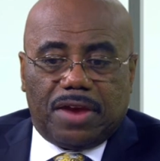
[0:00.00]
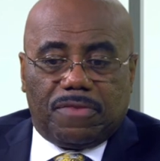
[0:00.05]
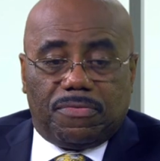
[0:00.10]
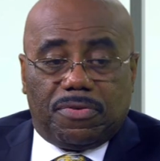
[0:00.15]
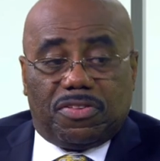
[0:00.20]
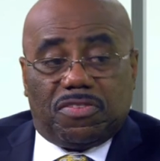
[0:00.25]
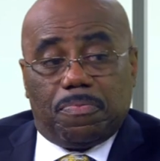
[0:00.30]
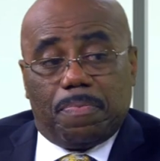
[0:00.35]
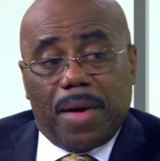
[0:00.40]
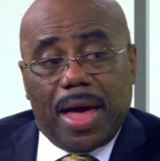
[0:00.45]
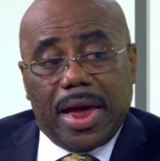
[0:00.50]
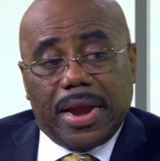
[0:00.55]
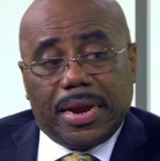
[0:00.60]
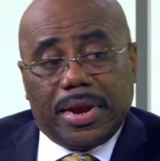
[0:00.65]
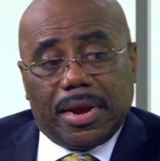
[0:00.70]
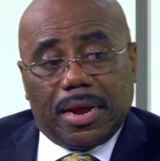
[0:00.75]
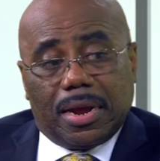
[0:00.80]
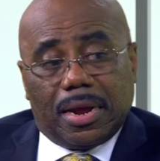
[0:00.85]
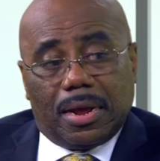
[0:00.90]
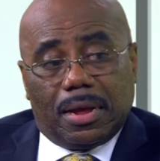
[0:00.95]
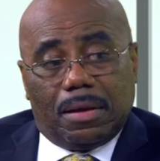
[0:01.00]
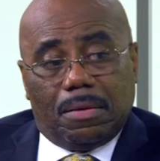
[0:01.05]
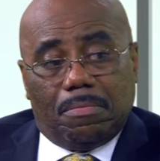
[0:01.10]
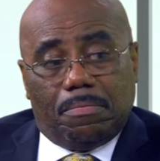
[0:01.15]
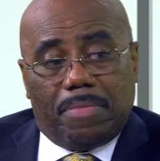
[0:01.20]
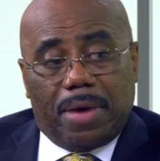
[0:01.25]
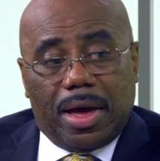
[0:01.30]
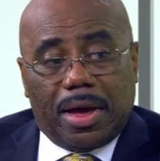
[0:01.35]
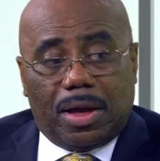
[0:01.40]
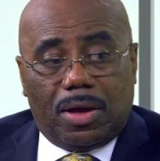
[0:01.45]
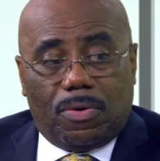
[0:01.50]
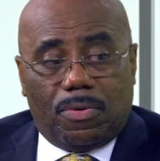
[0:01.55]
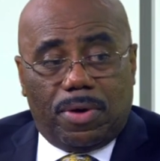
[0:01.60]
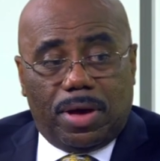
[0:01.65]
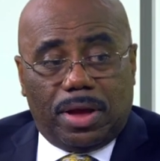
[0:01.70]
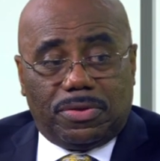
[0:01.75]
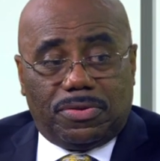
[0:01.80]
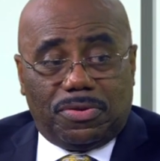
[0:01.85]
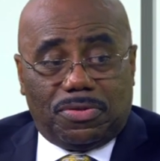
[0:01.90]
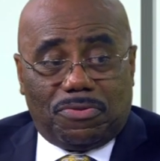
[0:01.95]
of responding by
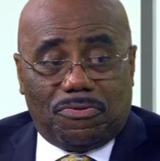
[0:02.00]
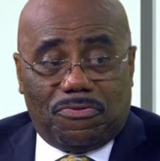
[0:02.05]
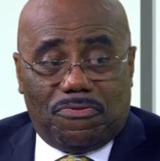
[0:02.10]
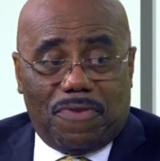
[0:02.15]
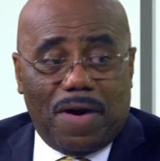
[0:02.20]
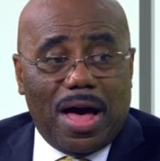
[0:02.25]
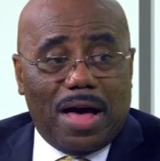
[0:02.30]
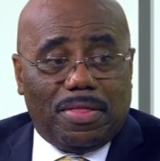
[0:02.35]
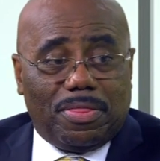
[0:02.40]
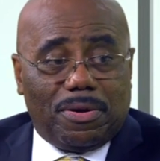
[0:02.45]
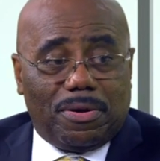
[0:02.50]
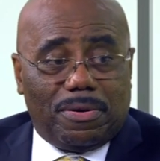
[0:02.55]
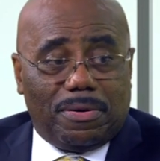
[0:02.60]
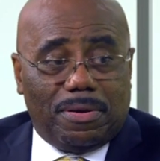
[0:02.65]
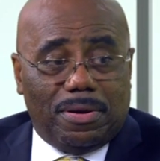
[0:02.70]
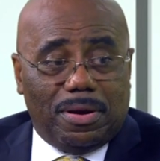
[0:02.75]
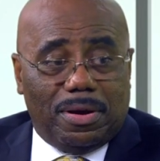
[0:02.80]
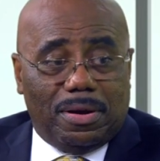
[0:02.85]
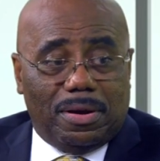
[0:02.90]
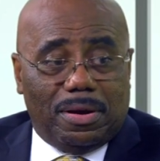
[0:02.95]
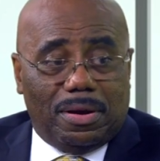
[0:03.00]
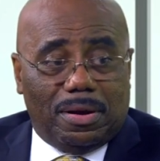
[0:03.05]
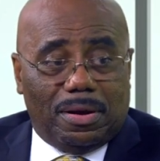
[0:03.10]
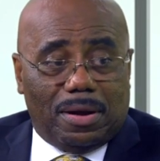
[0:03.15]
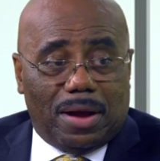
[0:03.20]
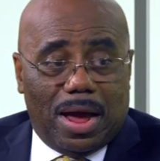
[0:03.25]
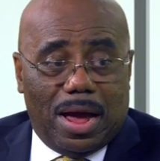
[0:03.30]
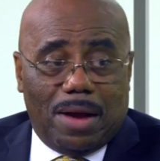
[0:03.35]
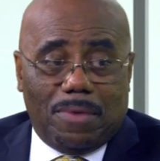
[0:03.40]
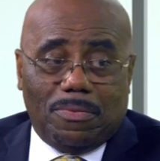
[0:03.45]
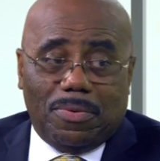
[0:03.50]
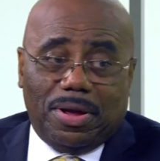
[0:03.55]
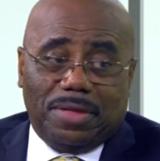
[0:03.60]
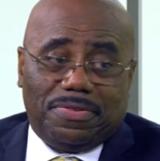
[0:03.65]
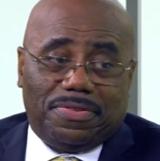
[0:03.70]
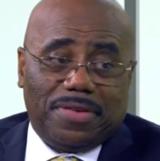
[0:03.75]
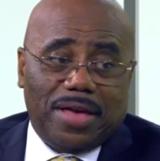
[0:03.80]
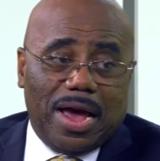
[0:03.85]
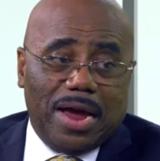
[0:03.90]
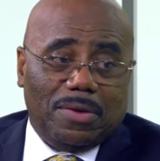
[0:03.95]
going to the Father, I went
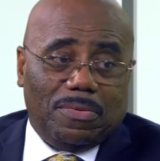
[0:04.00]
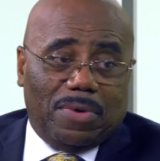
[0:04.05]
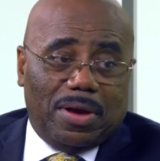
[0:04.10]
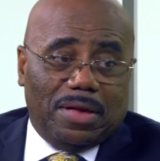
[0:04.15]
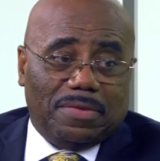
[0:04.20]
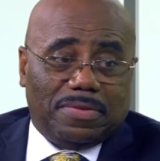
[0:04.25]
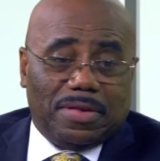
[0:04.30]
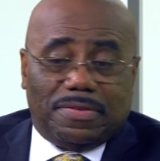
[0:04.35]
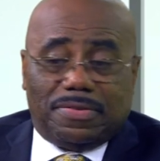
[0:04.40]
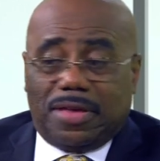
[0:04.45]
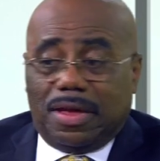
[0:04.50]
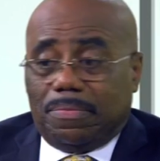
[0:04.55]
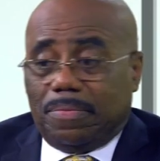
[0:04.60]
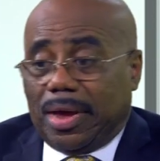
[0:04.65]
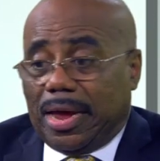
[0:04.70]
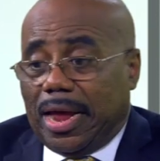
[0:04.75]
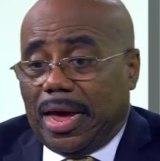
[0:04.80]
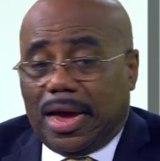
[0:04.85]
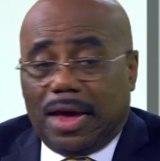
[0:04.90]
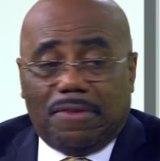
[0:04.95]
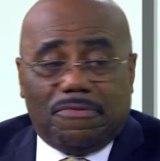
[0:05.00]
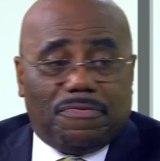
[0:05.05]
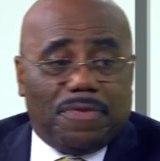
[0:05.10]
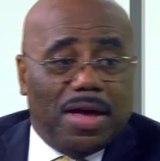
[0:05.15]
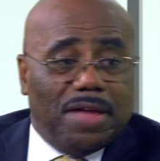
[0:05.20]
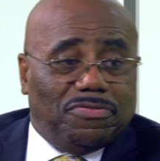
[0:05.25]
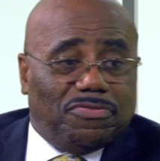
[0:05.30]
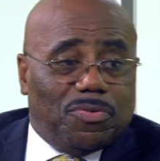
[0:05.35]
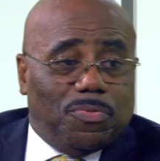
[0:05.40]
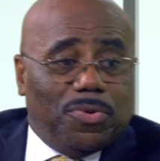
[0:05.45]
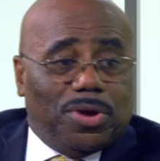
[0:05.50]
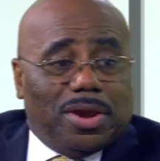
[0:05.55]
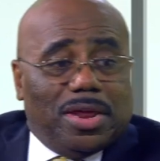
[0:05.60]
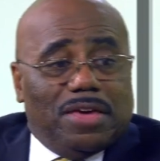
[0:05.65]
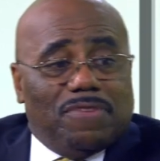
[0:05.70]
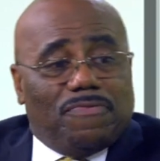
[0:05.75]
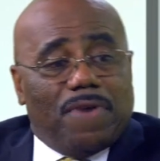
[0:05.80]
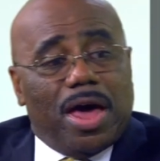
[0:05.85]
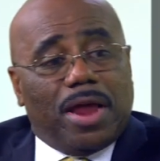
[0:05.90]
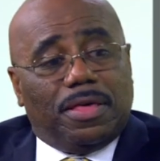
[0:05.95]
sideways. I said, man, I got to find some
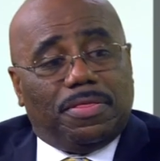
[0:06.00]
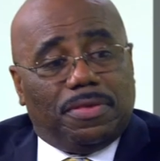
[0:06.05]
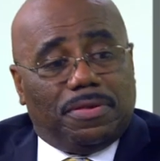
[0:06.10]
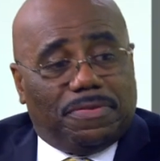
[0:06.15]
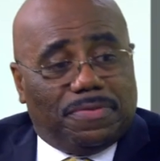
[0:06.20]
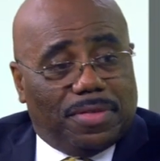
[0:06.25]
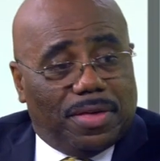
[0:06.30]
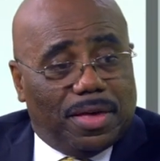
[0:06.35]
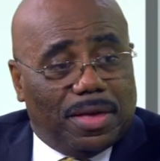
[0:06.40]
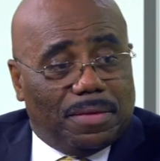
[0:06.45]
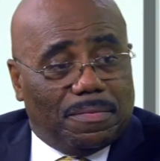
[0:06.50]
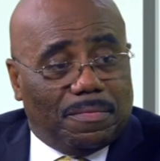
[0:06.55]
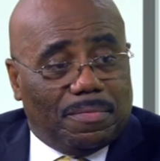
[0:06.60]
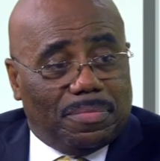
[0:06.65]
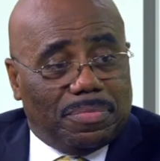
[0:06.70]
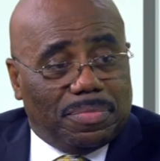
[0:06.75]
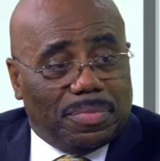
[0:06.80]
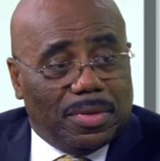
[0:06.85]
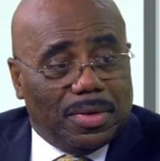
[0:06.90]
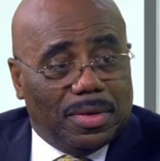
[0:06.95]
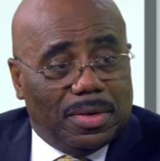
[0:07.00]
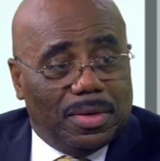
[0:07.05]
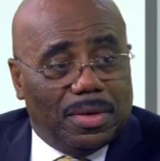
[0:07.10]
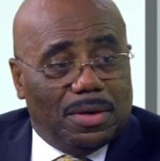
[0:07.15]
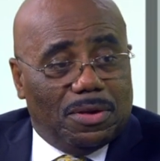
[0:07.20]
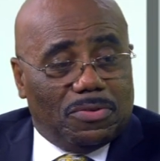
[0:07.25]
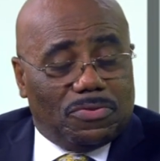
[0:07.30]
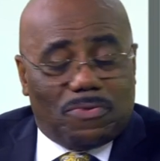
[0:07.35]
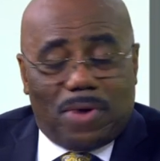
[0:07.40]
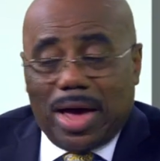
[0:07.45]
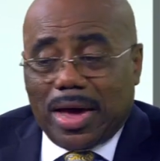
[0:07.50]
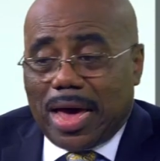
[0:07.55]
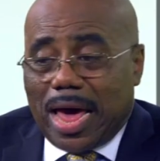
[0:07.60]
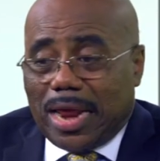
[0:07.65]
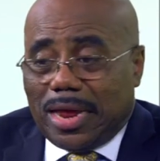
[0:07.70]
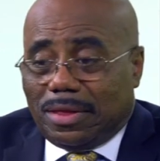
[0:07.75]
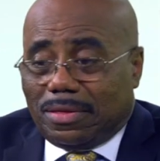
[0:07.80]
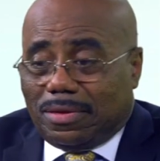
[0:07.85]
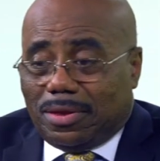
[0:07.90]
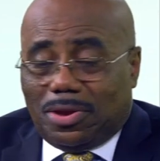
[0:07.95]
relief out of this thing. So I
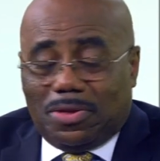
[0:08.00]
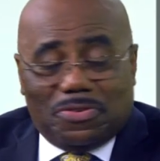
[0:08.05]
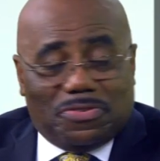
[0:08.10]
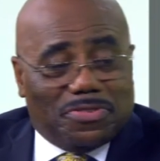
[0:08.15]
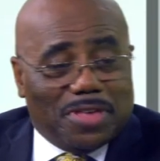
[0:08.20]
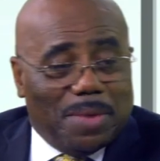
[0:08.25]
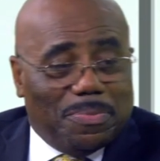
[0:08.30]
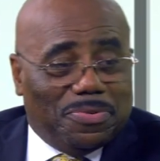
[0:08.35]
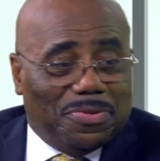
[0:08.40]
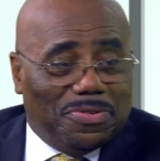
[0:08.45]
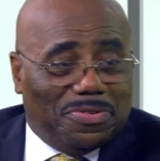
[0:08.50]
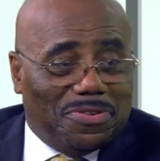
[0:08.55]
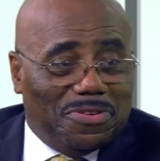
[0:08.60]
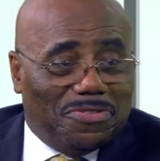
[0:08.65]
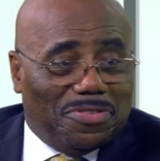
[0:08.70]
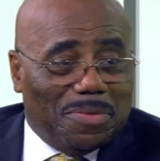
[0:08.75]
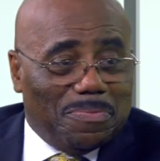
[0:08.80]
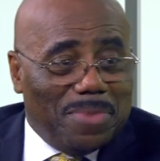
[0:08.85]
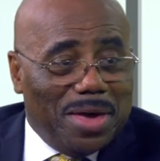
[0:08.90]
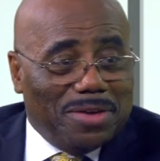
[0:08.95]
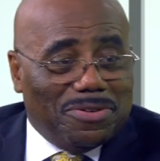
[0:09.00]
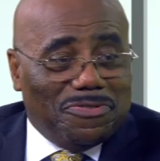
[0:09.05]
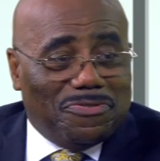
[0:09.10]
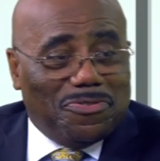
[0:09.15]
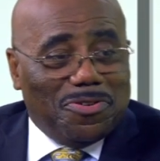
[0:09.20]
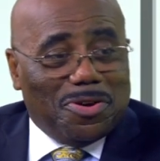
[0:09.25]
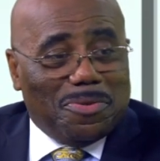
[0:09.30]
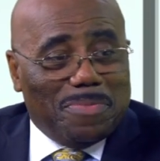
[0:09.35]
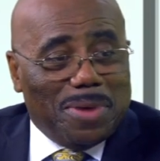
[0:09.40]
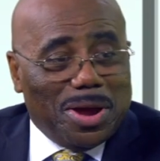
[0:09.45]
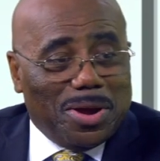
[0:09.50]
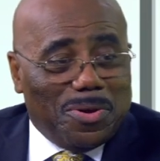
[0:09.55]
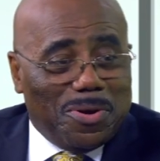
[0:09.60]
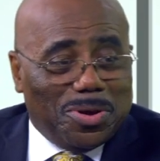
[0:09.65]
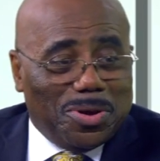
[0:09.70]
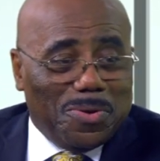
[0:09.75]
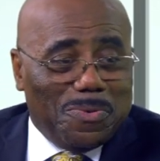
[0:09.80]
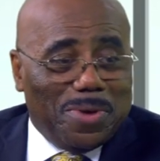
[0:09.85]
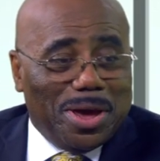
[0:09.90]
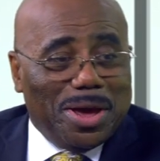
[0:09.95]
got into little substances that made you feel better
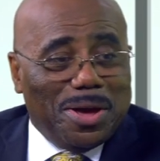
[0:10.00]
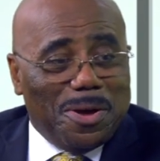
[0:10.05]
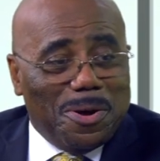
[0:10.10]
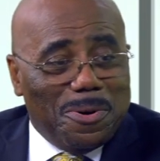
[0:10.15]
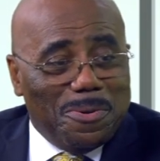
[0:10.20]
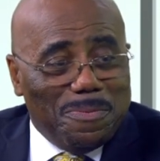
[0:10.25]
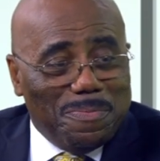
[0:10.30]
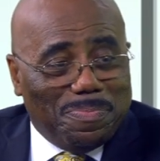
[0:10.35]
on your way home.